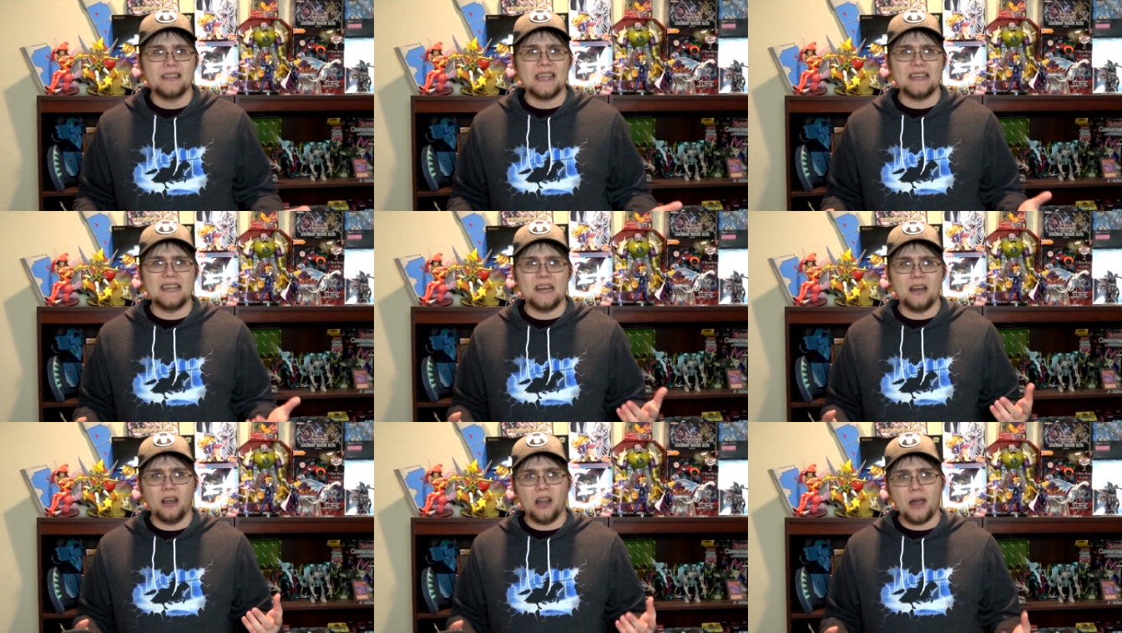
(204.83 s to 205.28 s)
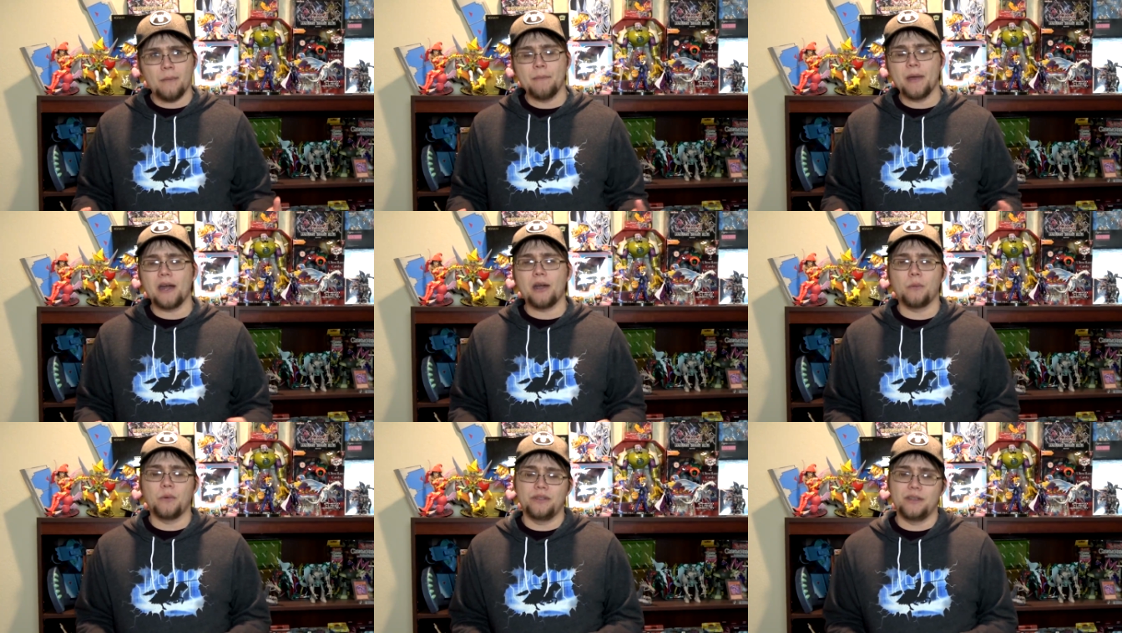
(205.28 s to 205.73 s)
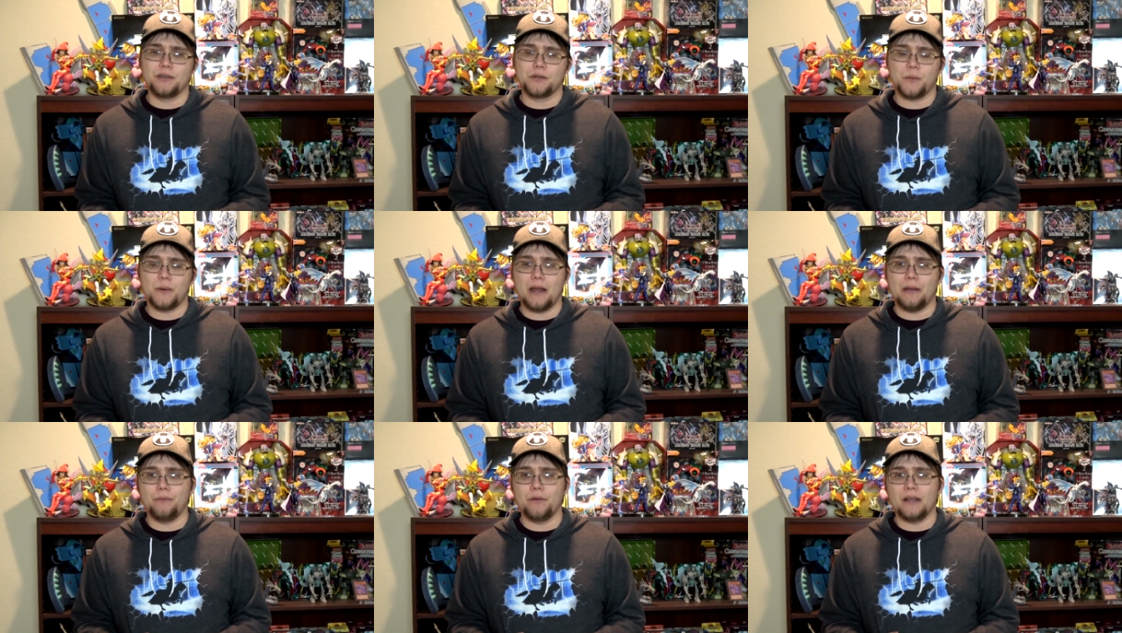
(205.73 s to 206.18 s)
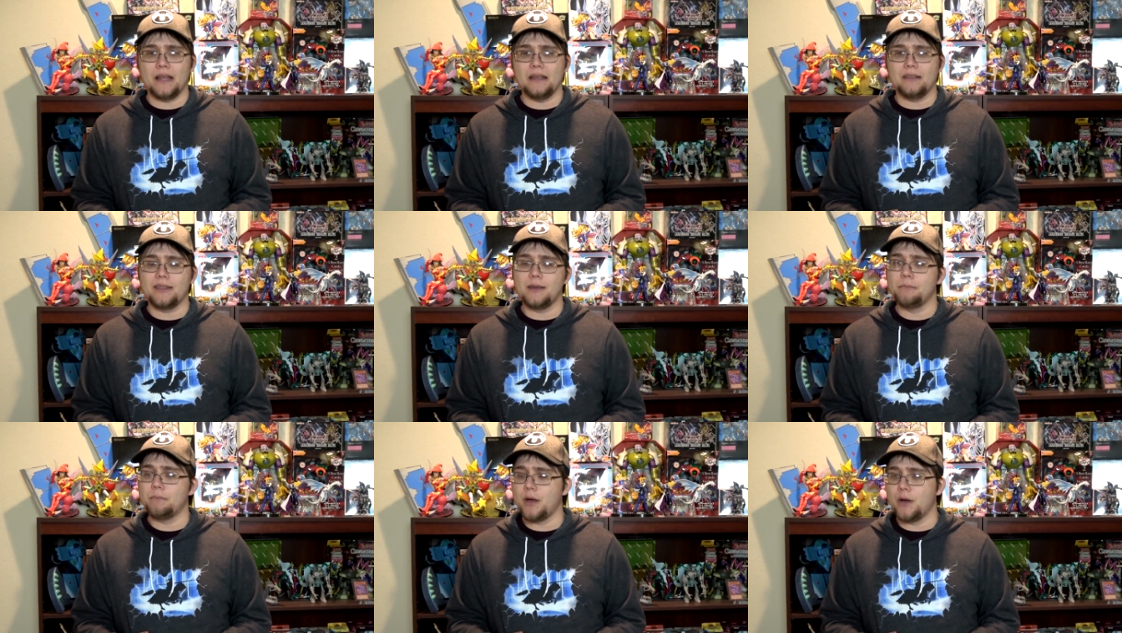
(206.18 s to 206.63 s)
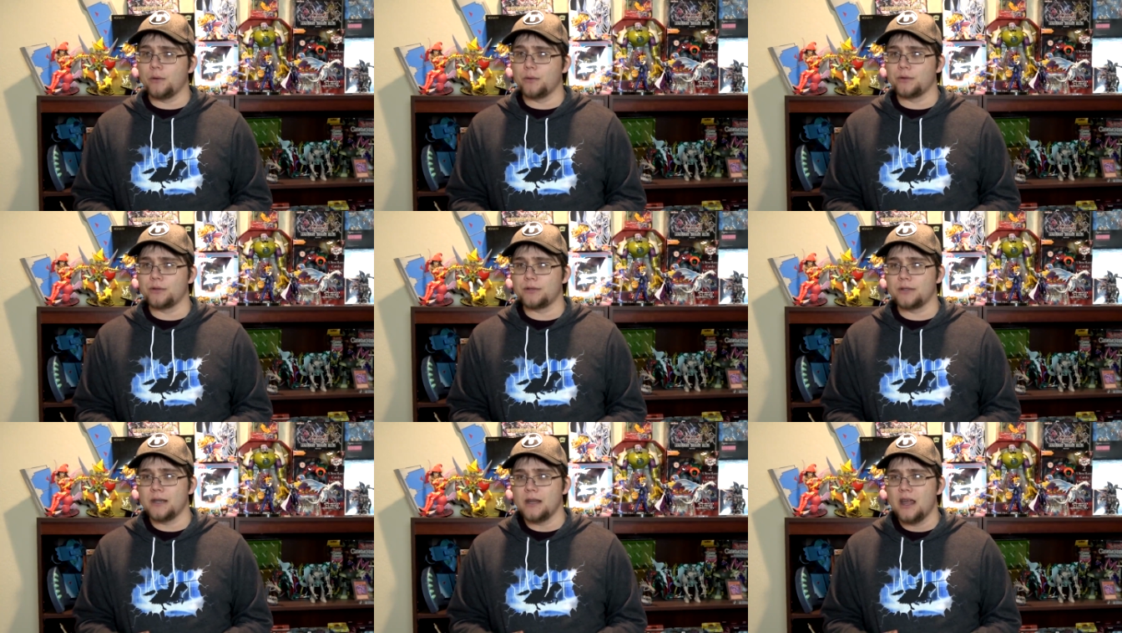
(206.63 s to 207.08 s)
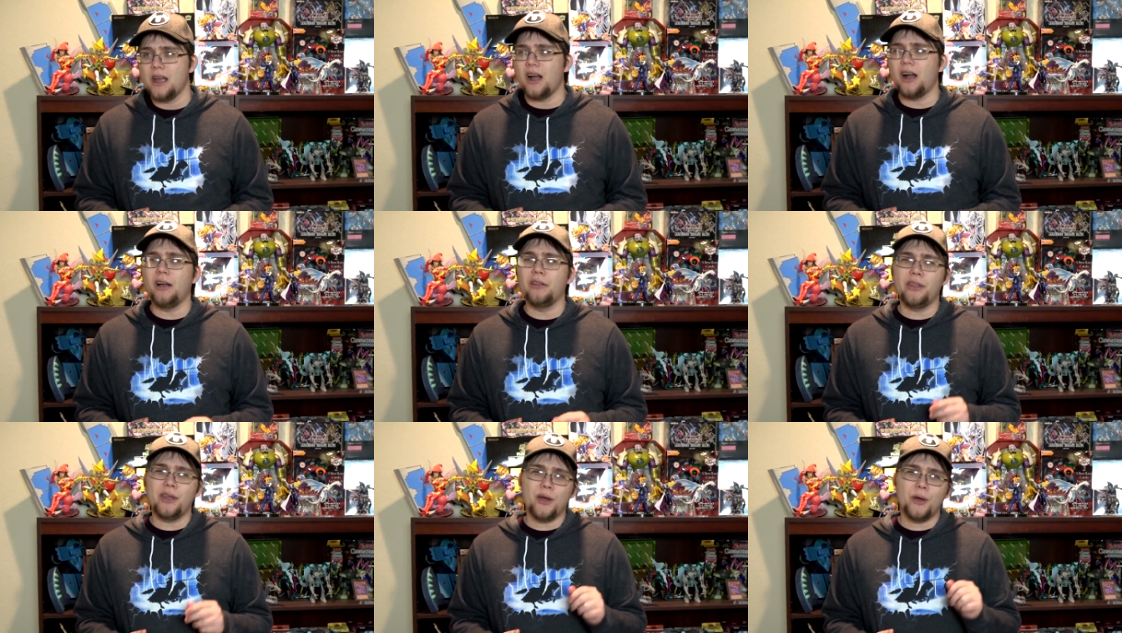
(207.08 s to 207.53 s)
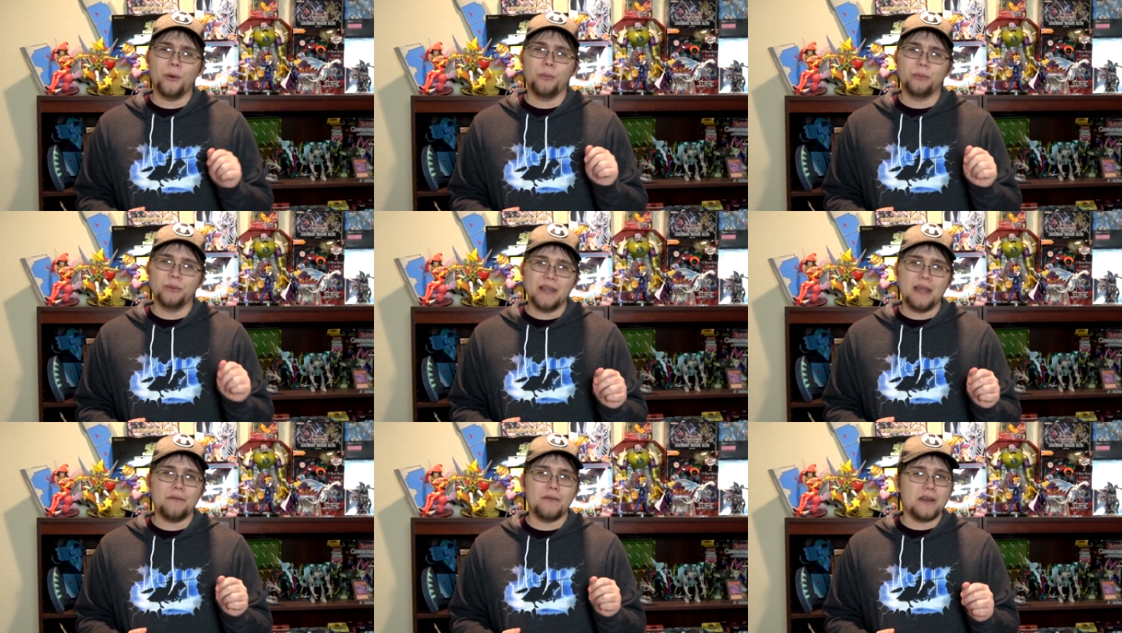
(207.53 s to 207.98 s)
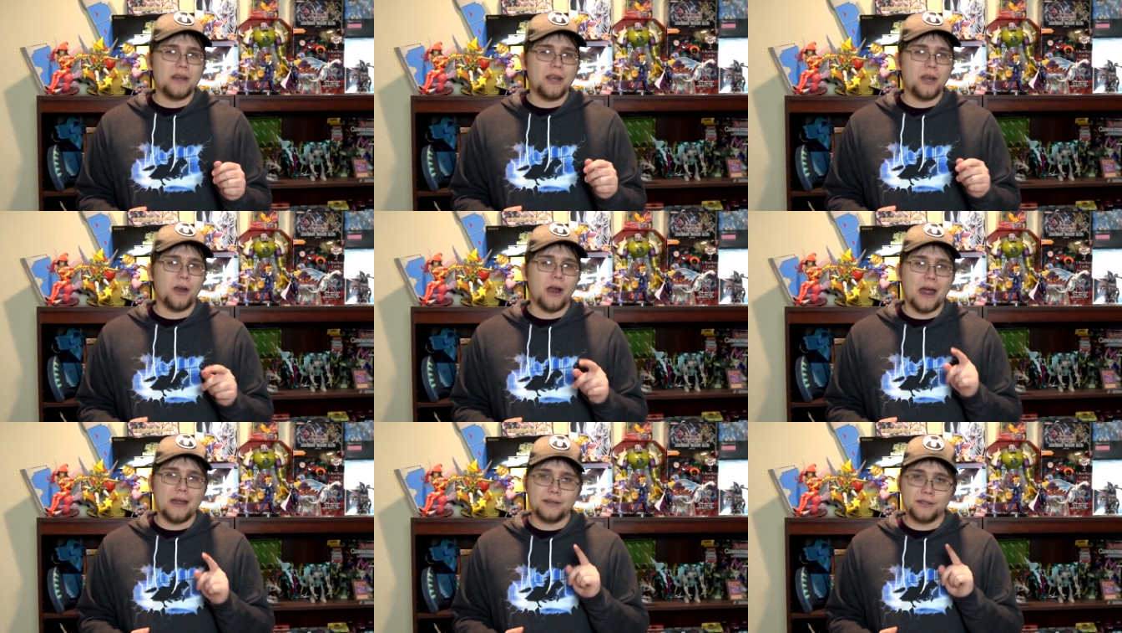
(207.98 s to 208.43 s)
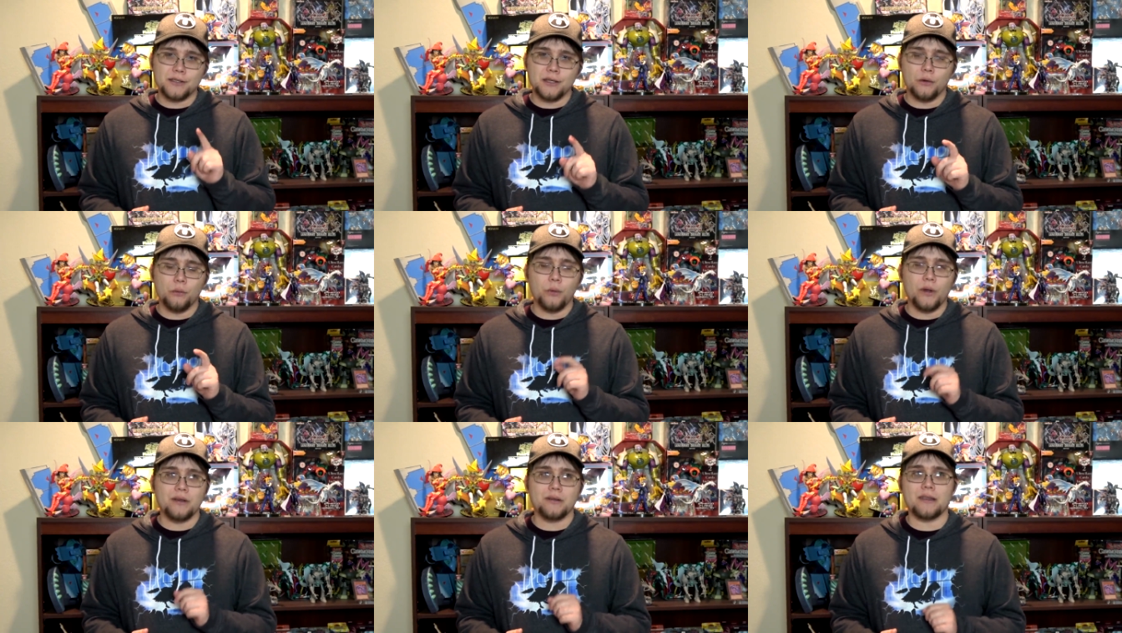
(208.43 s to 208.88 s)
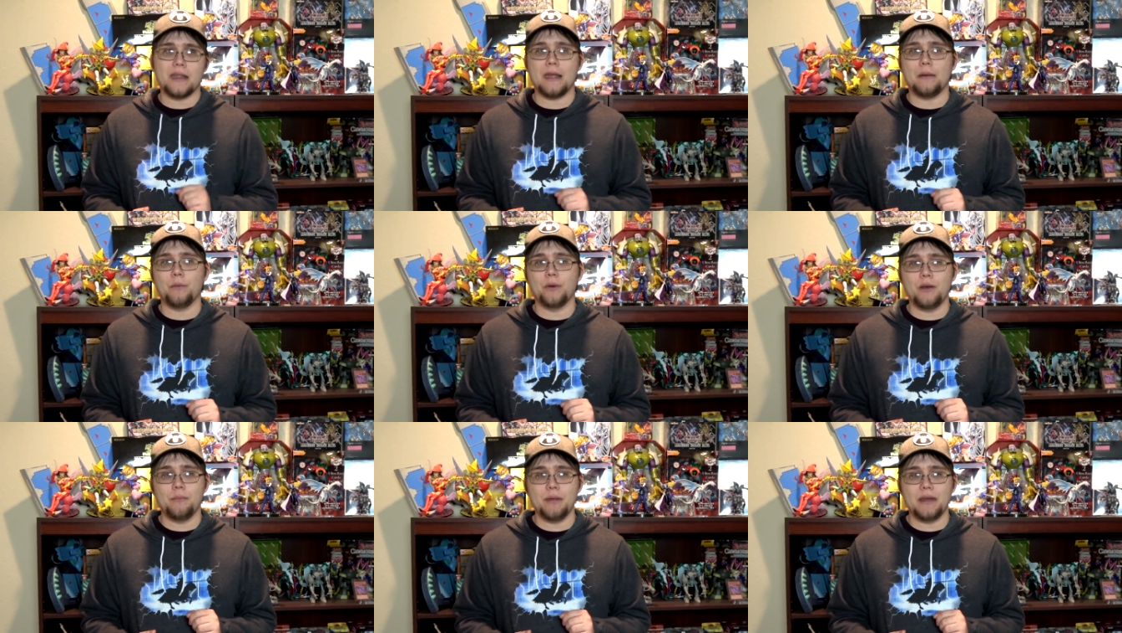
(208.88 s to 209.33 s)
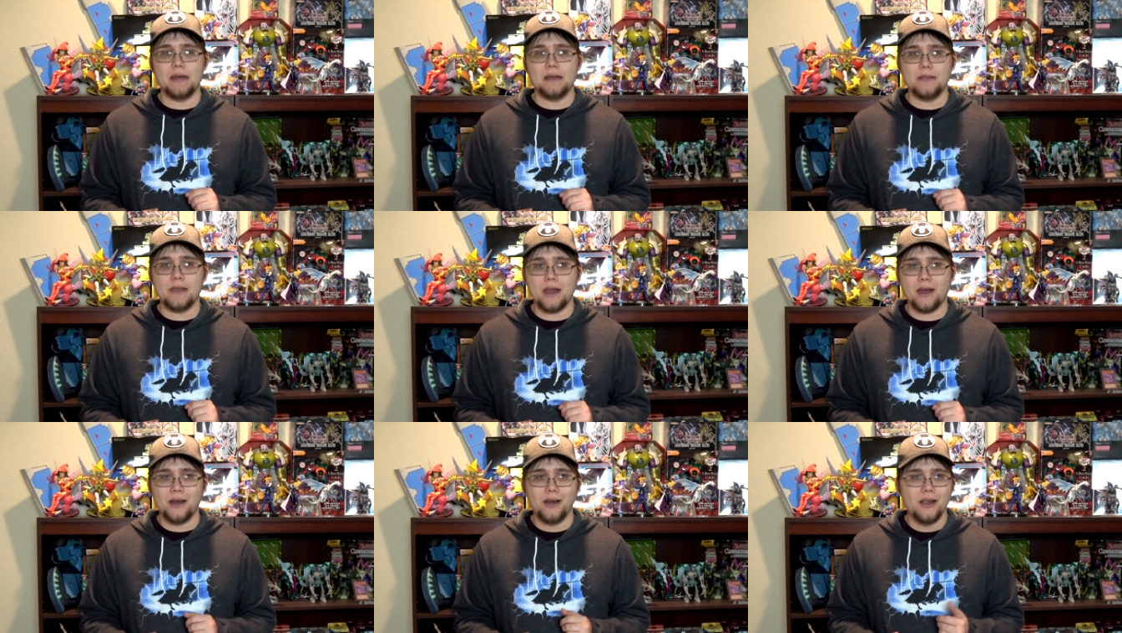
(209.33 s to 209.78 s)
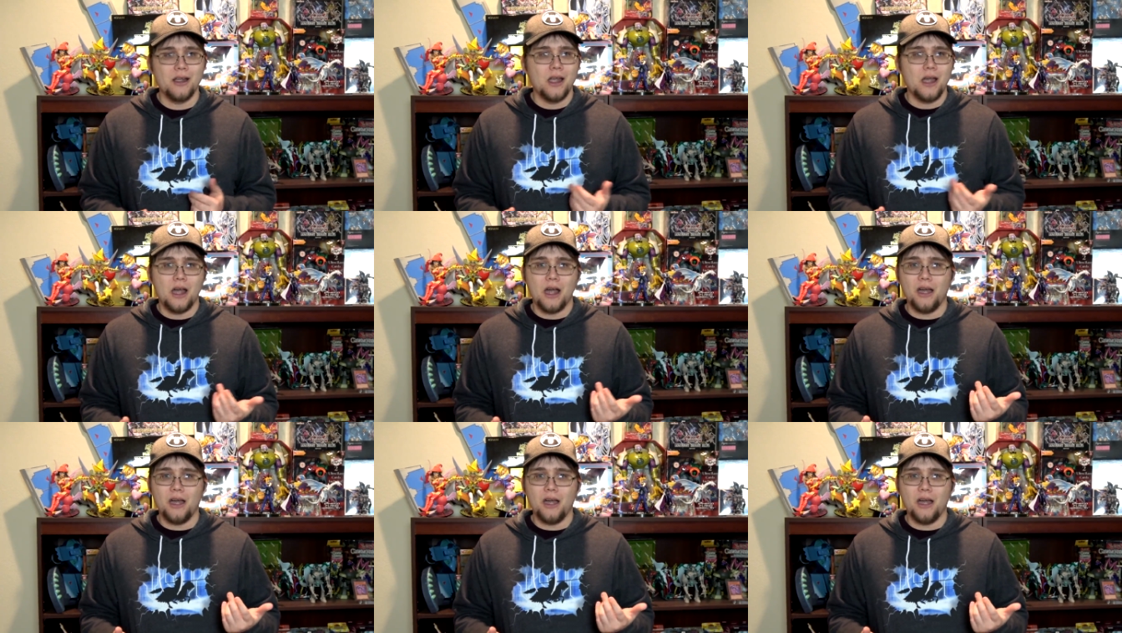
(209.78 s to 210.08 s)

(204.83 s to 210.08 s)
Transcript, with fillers: They did a lot better with this one, I feel like, than most. Although, Levenir, I still wish that would have been in there.